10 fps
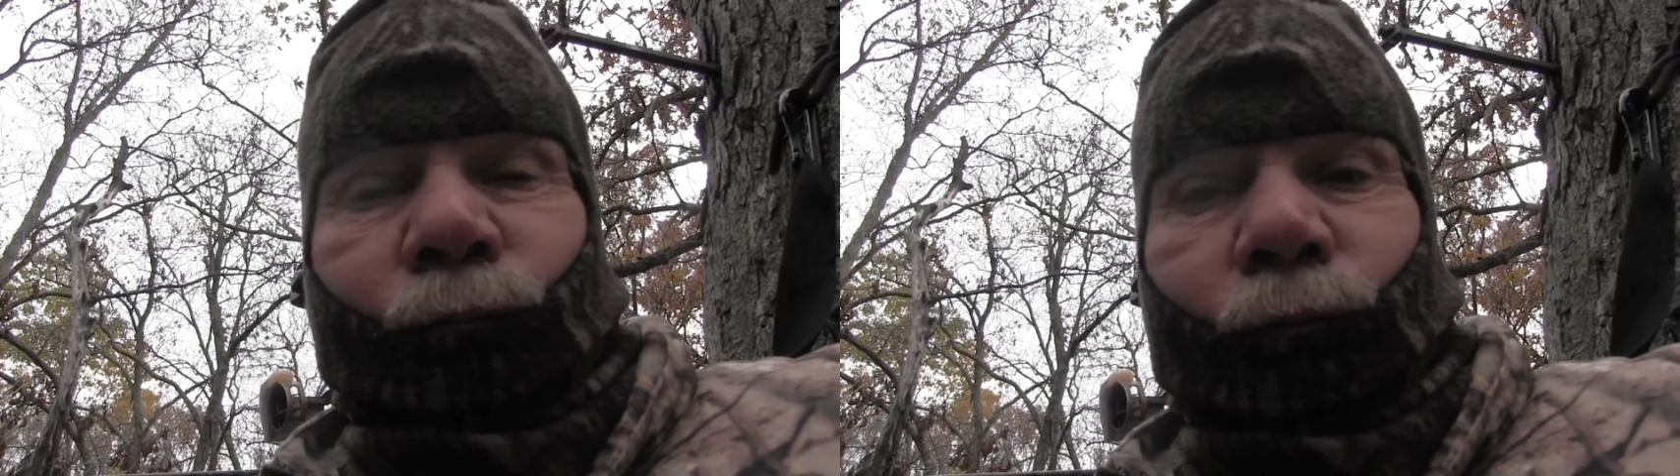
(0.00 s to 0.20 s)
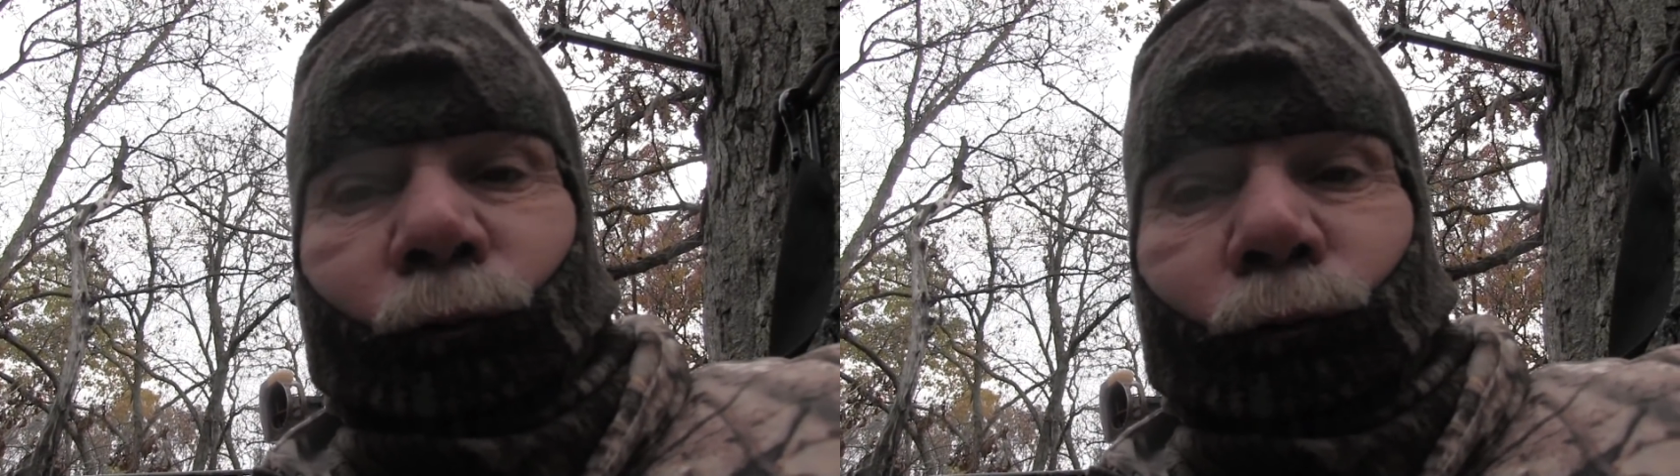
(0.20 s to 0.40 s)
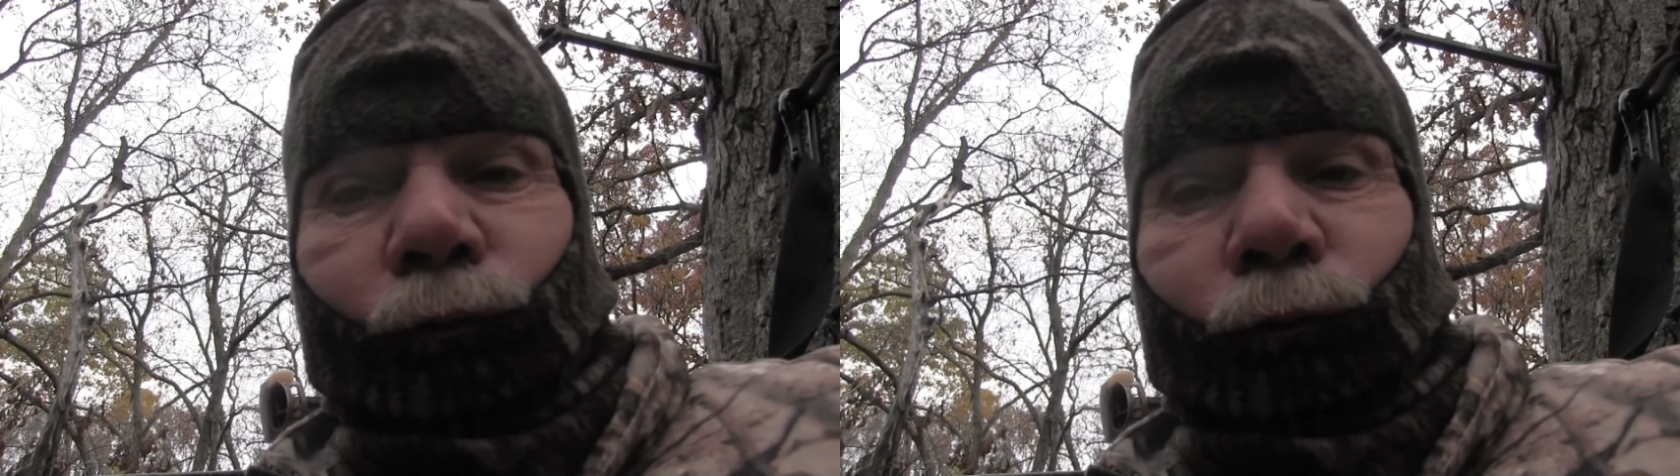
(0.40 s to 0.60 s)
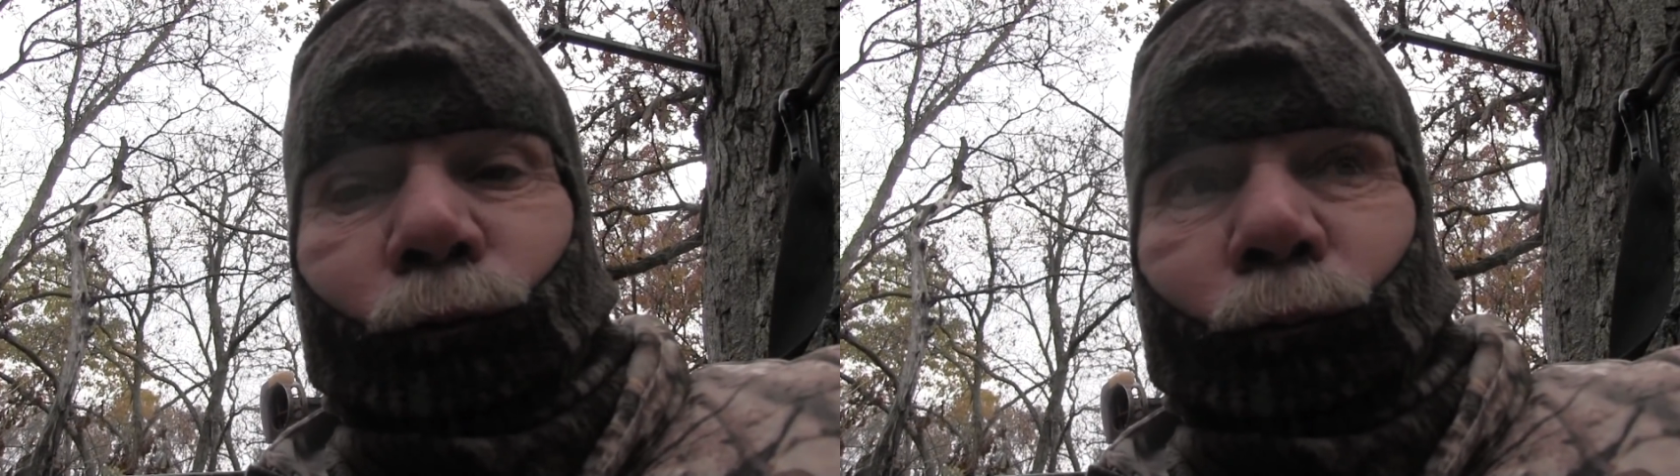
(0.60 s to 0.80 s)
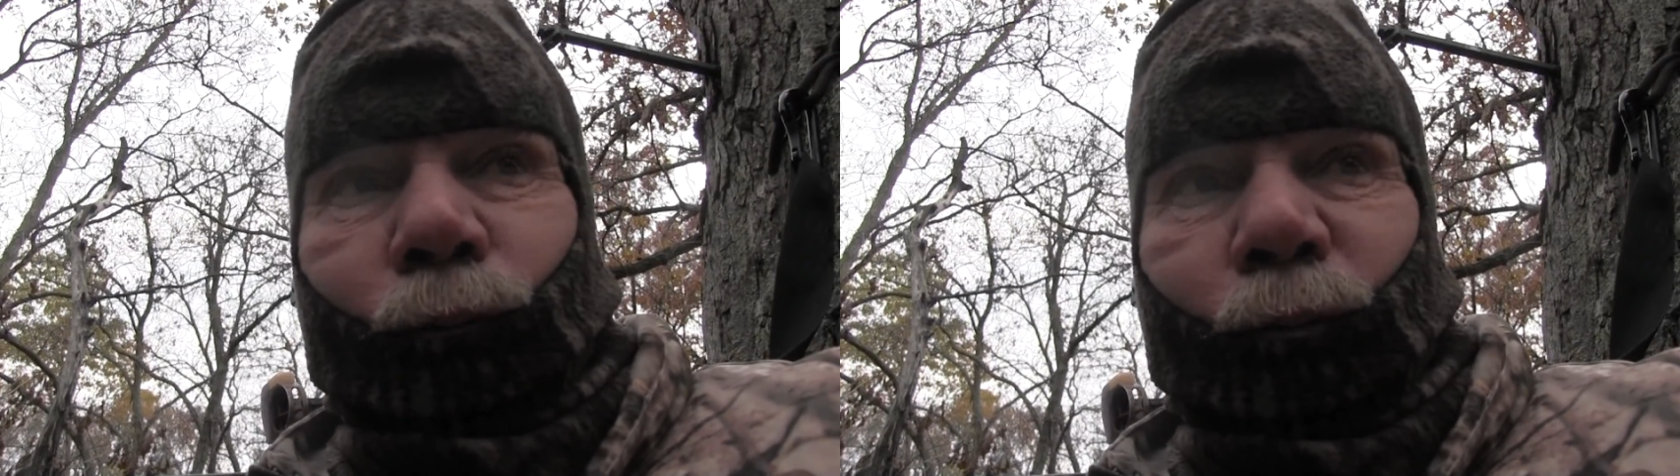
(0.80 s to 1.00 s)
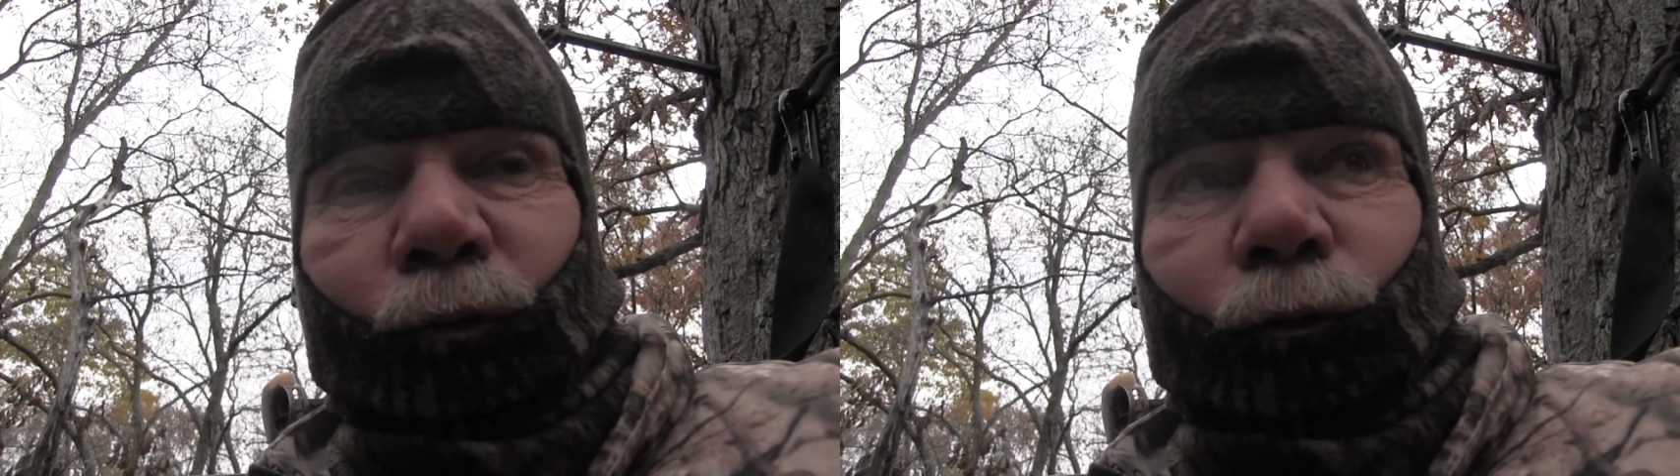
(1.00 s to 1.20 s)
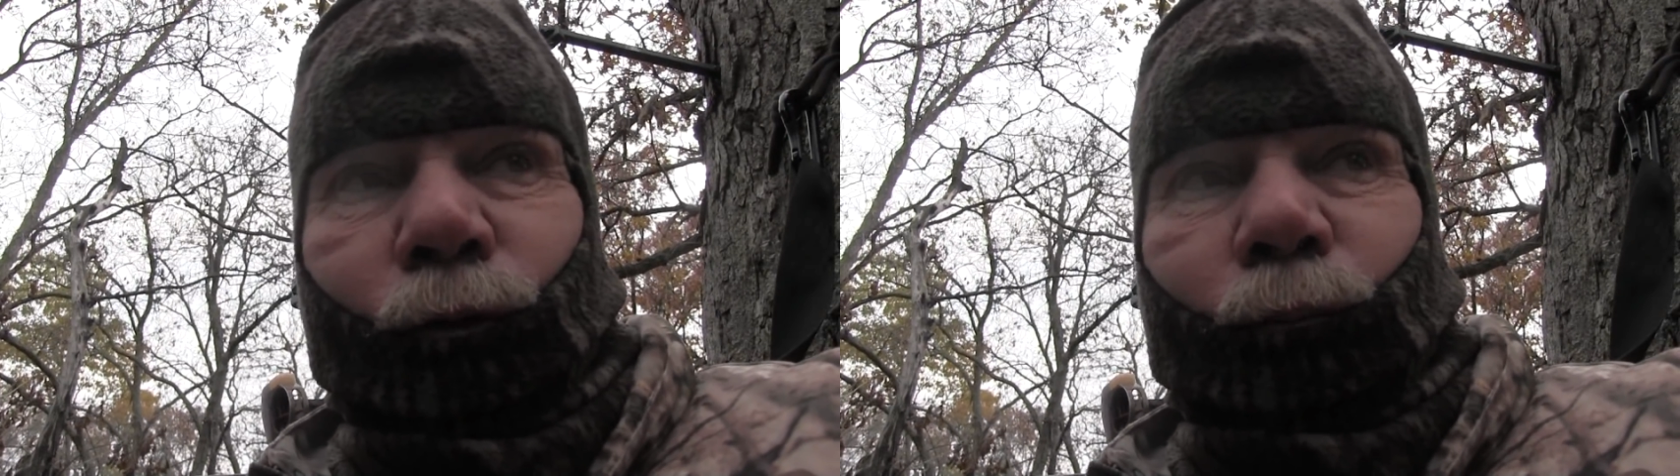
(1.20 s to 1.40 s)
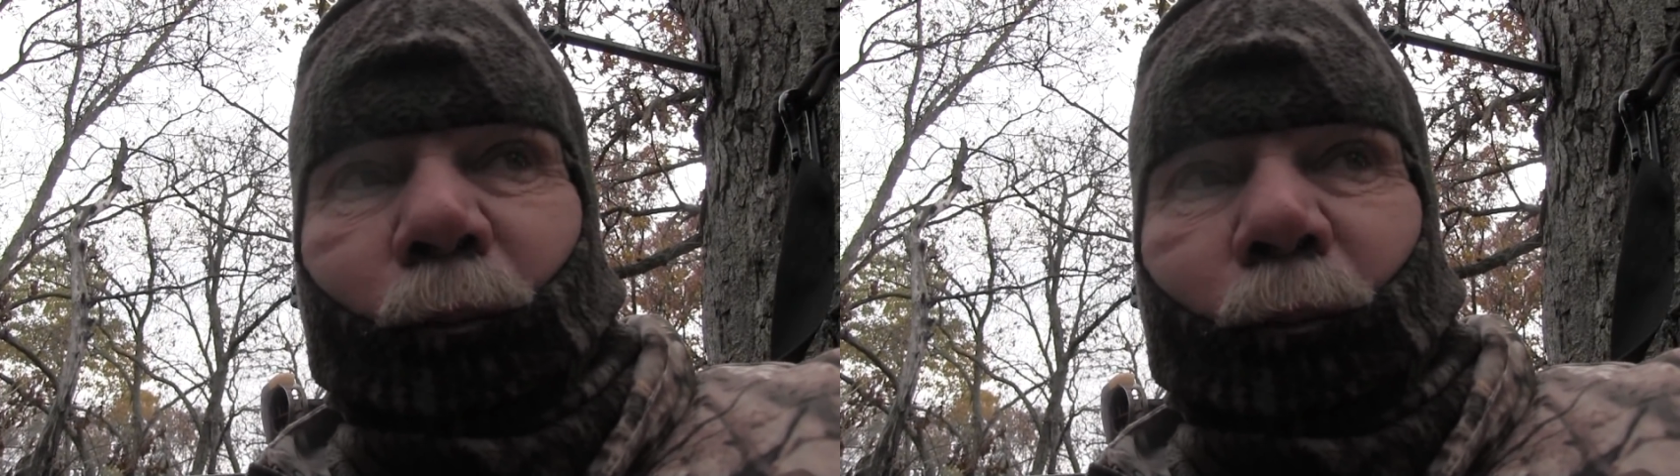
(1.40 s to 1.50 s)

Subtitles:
Those two mature